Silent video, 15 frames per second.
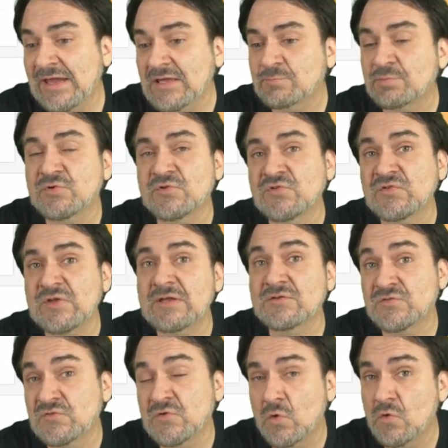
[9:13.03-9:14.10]

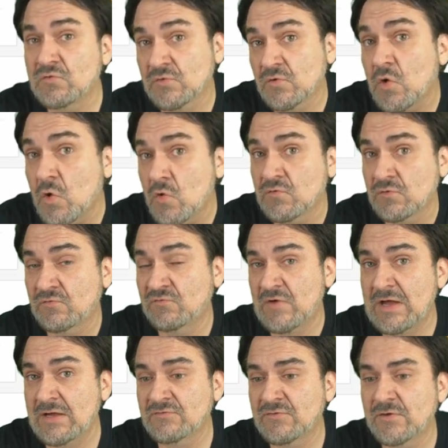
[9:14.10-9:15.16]
8% sold for over
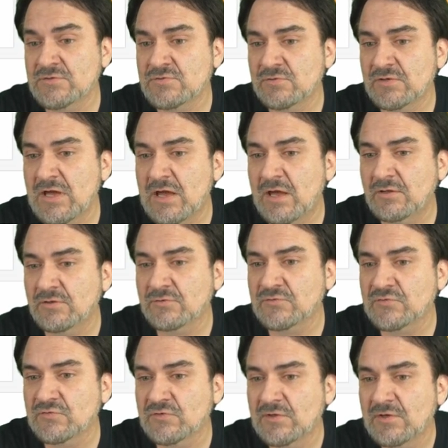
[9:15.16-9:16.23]

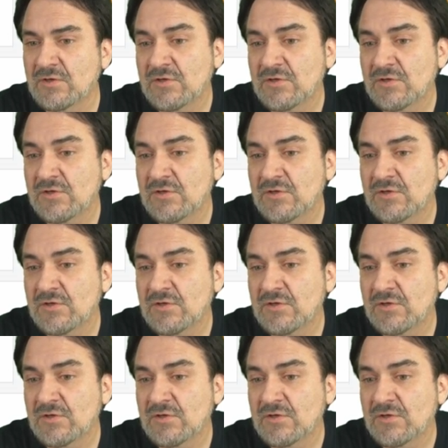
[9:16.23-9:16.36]
$500.